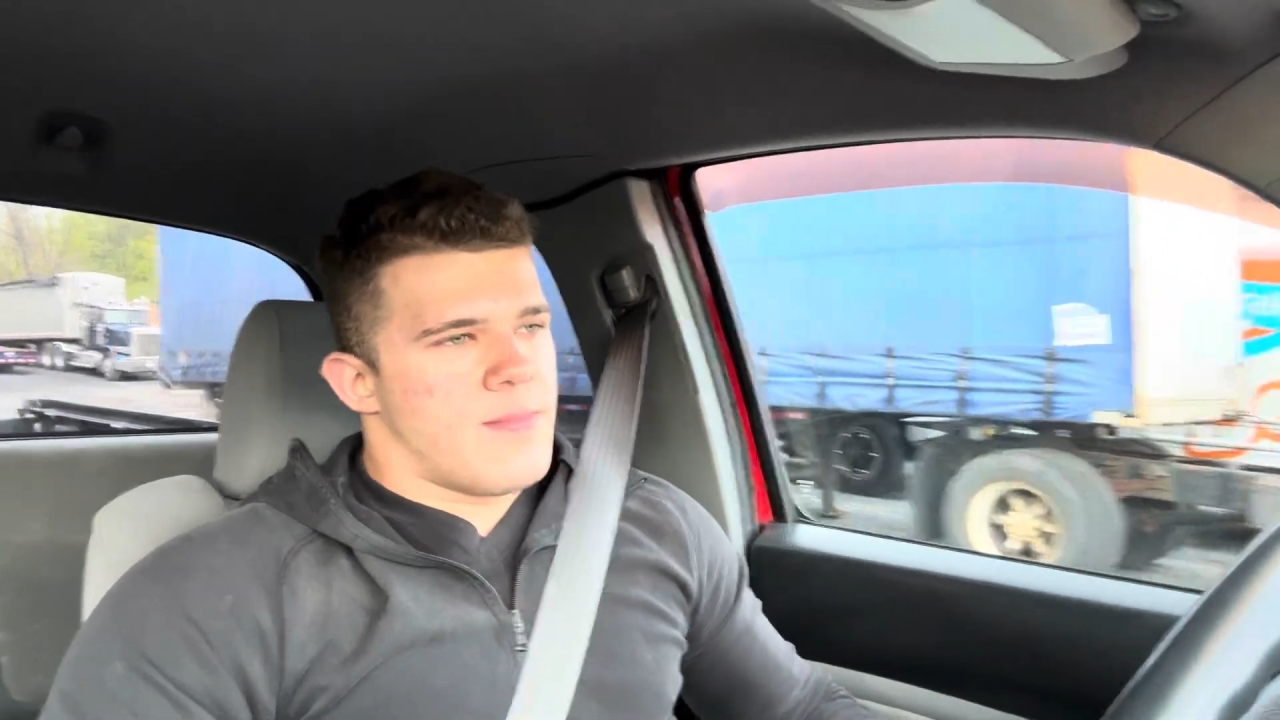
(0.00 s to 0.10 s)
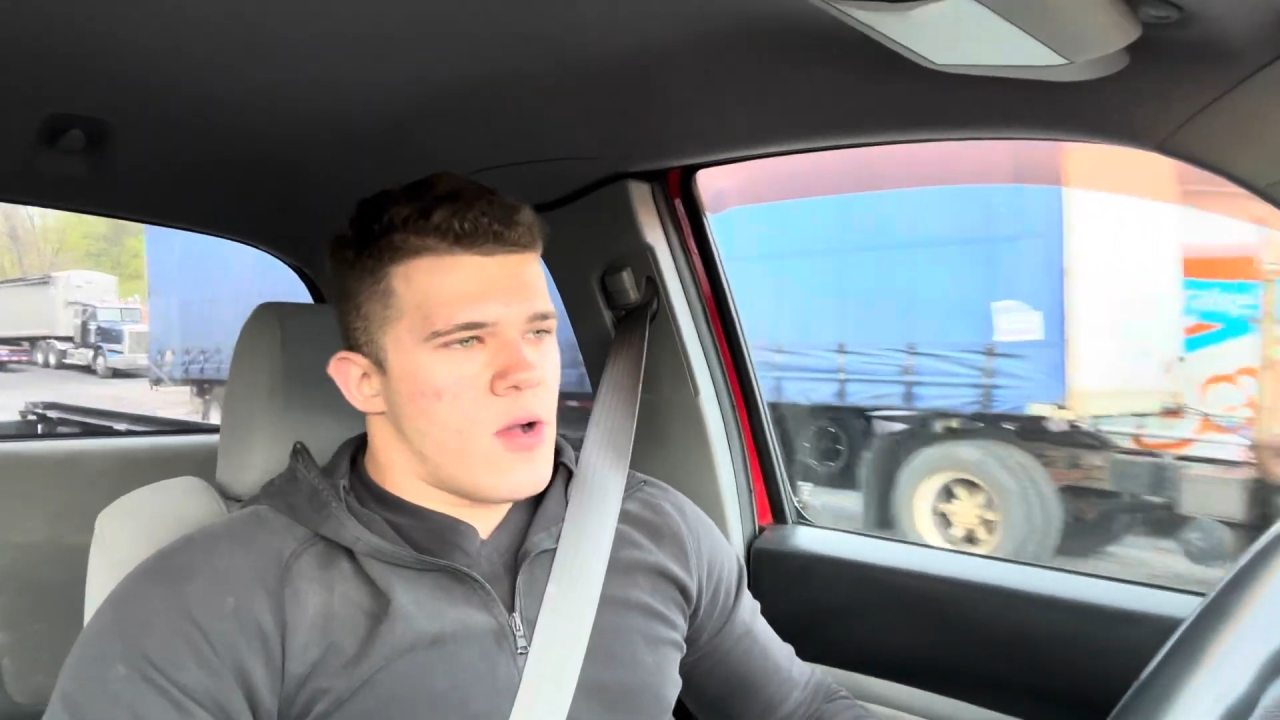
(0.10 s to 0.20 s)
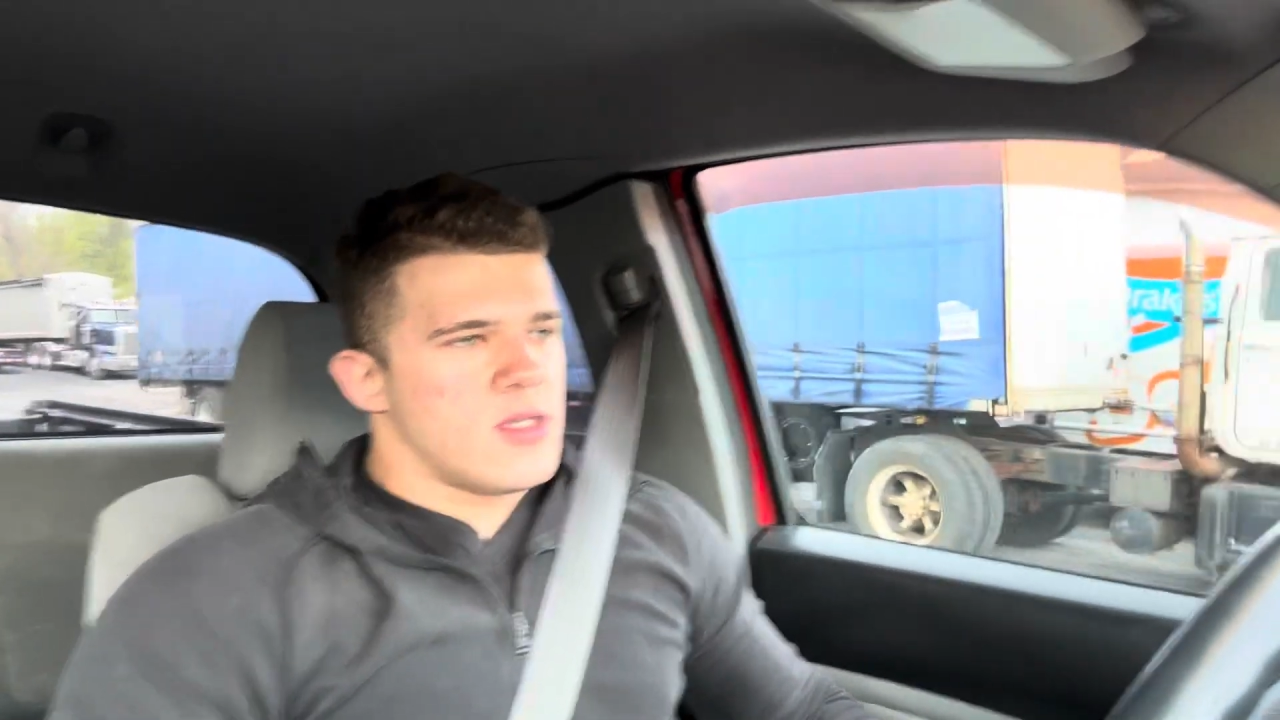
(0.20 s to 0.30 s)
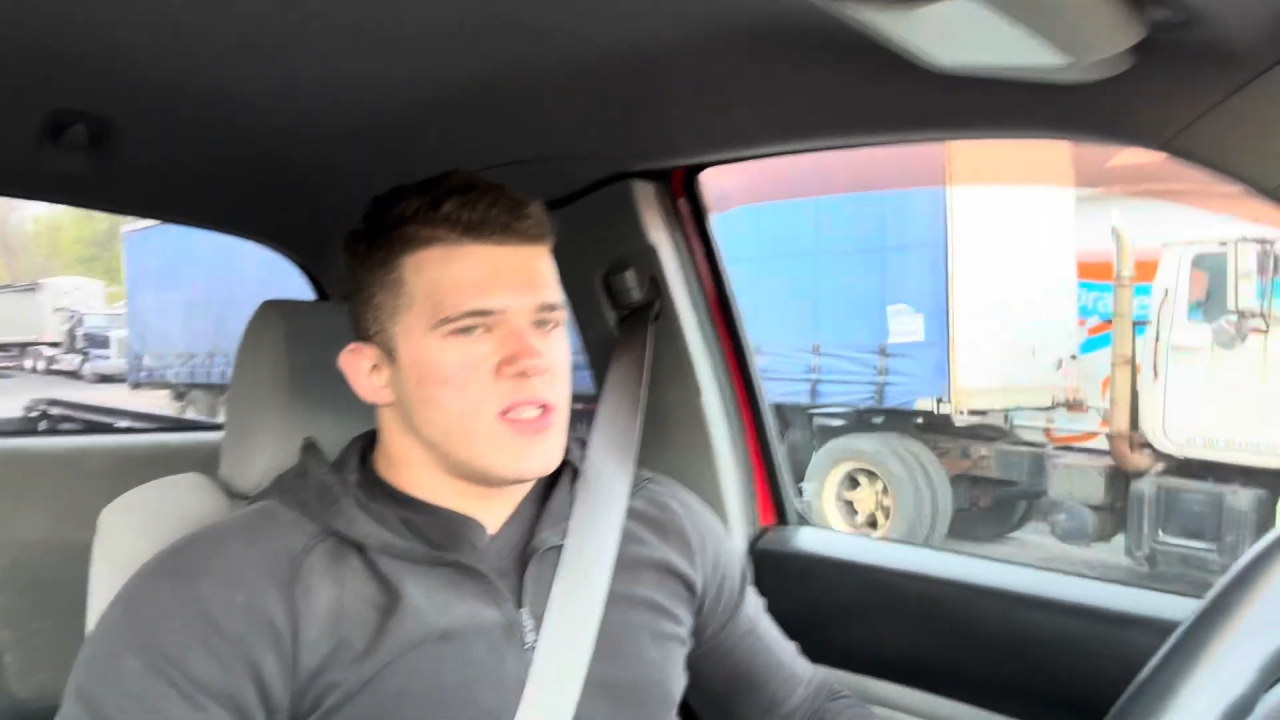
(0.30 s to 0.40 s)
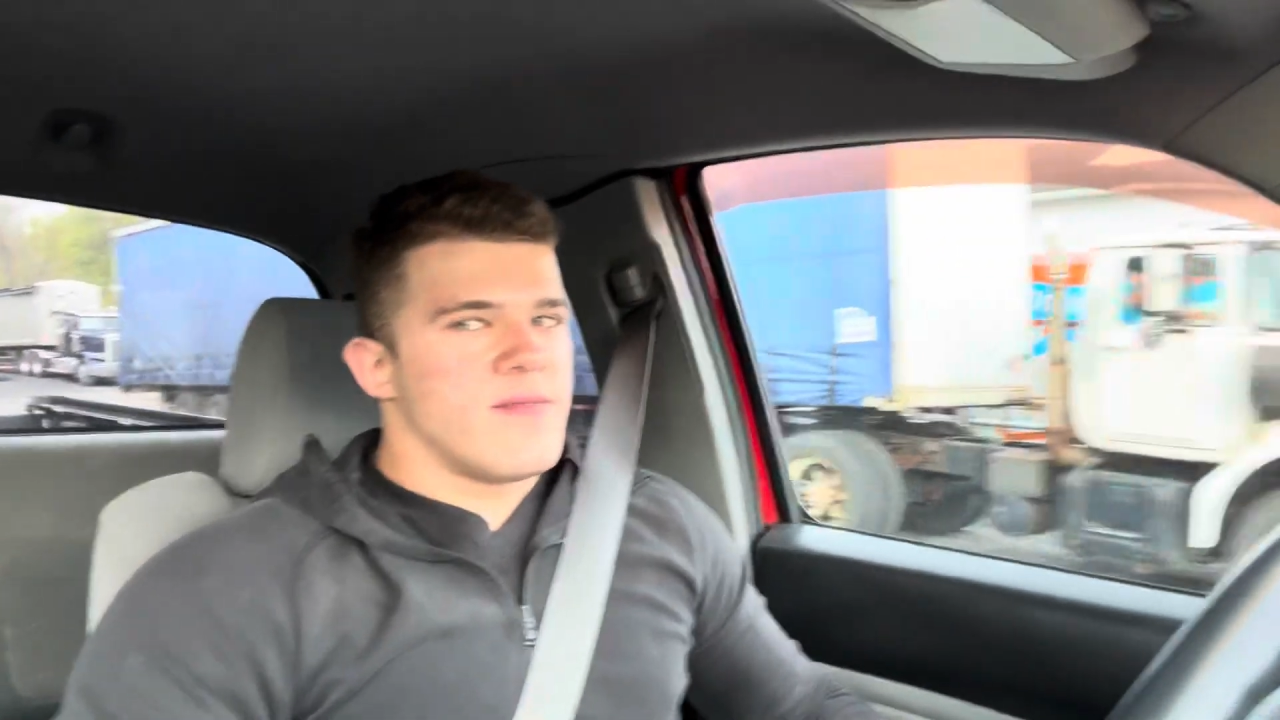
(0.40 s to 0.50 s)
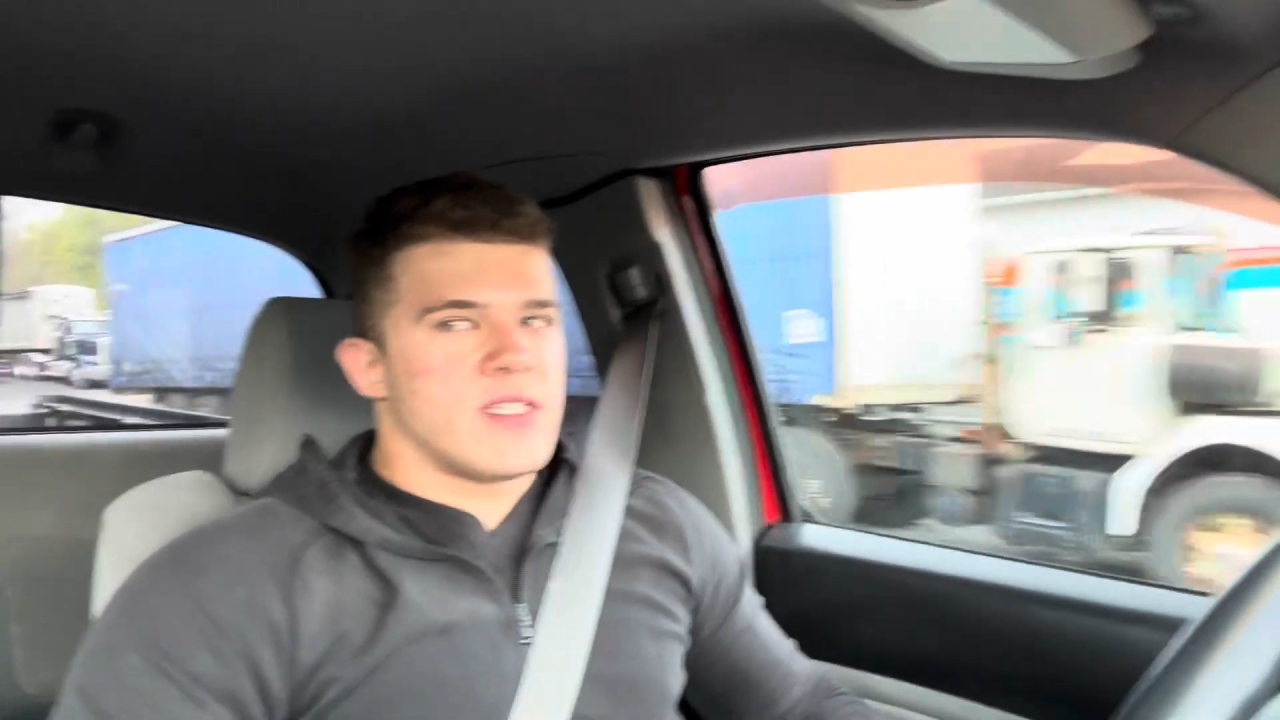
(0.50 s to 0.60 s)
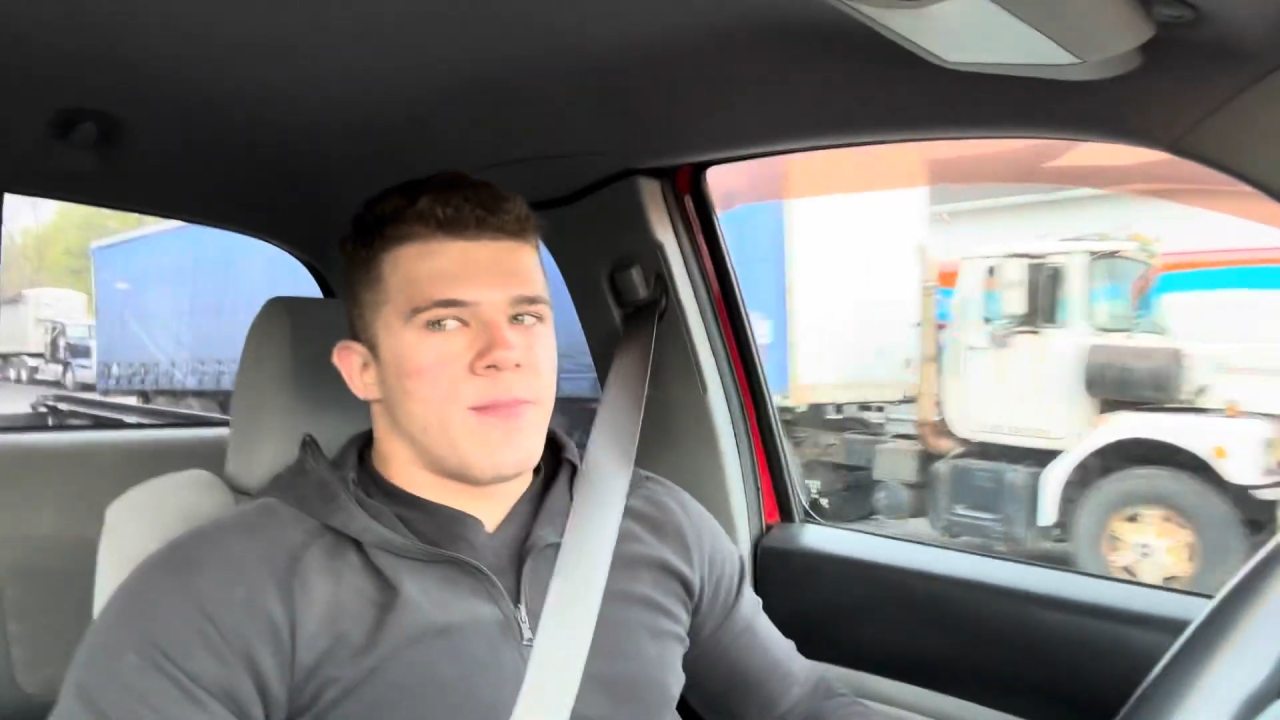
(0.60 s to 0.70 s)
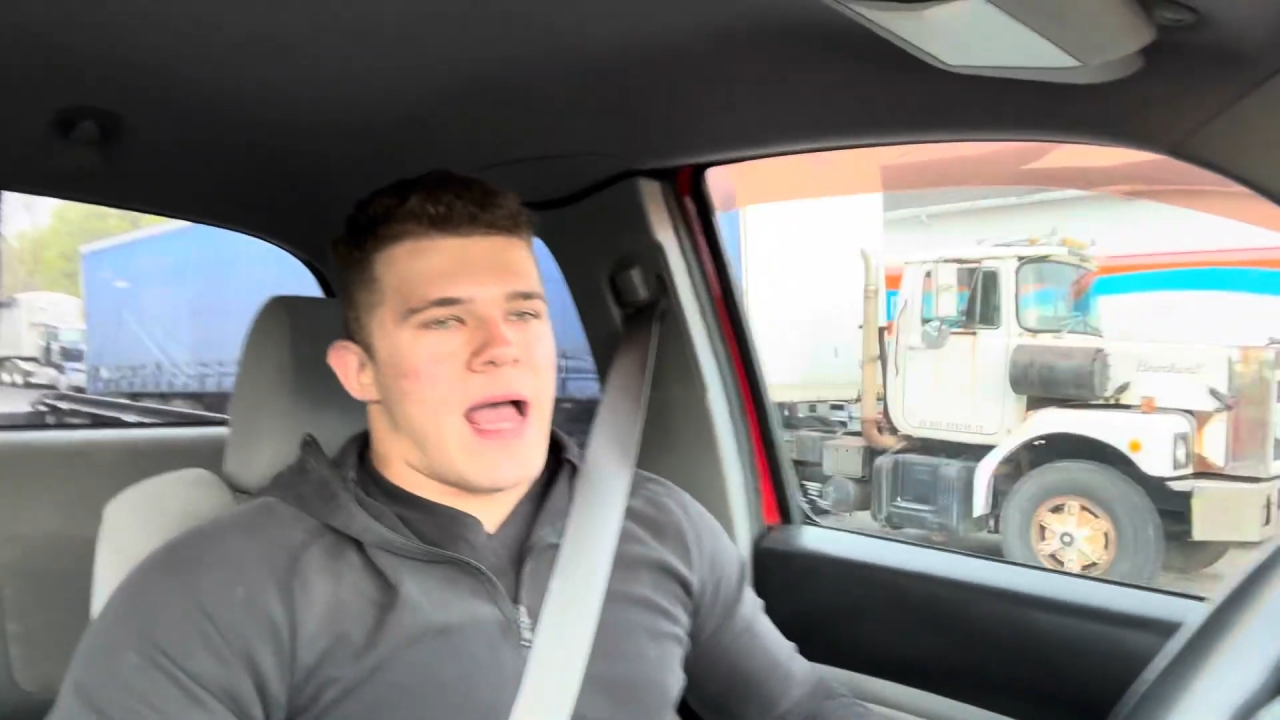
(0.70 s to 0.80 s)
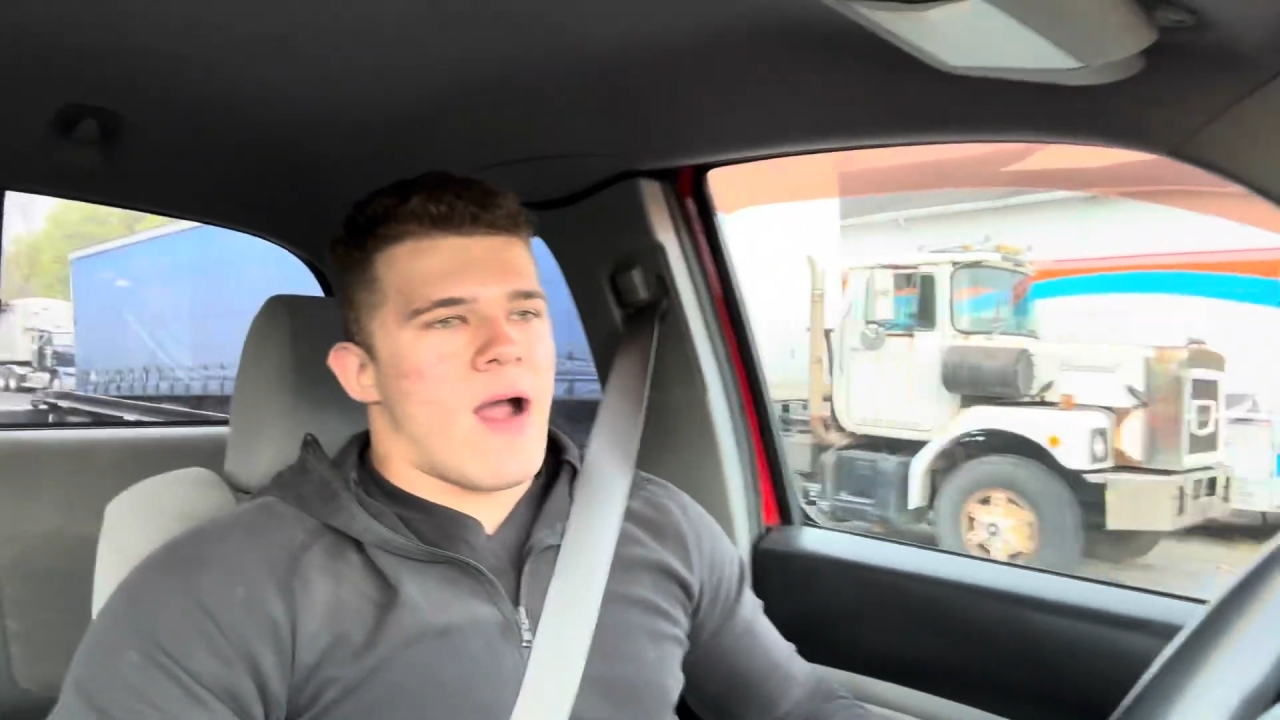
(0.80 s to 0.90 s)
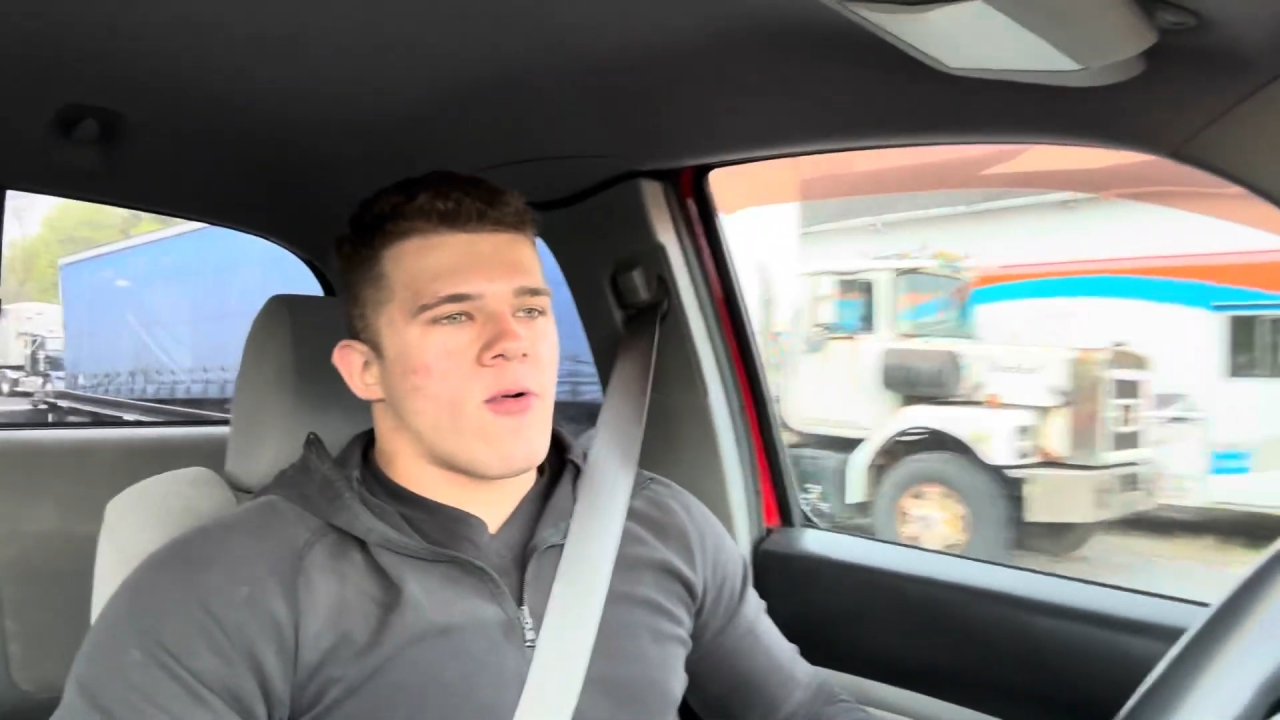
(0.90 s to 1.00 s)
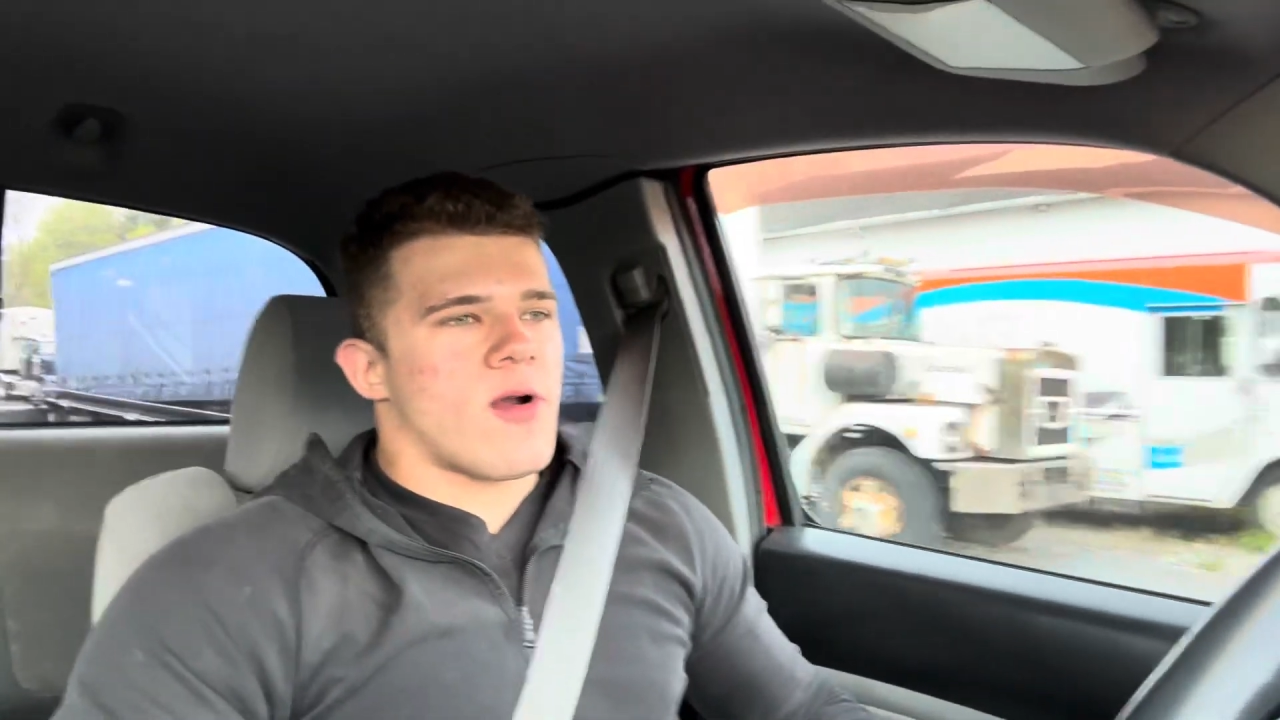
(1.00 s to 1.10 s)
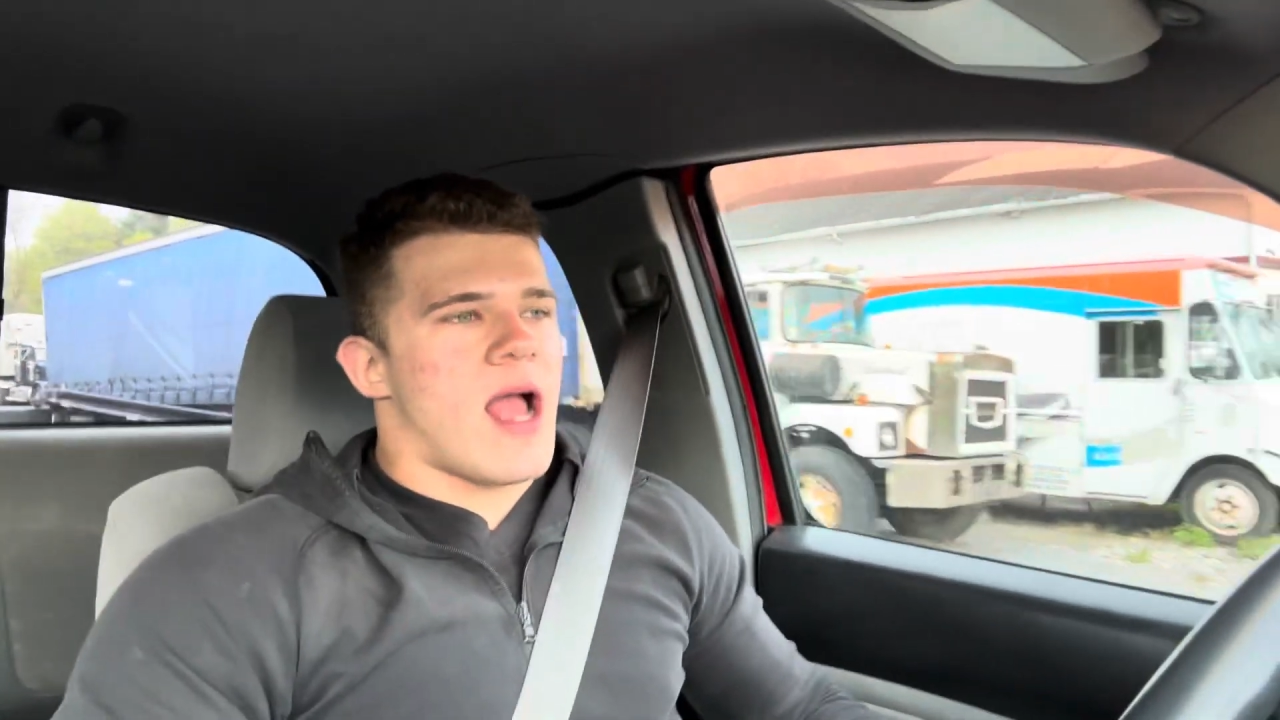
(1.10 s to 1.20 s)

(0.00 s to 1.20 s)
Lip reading: most of its power,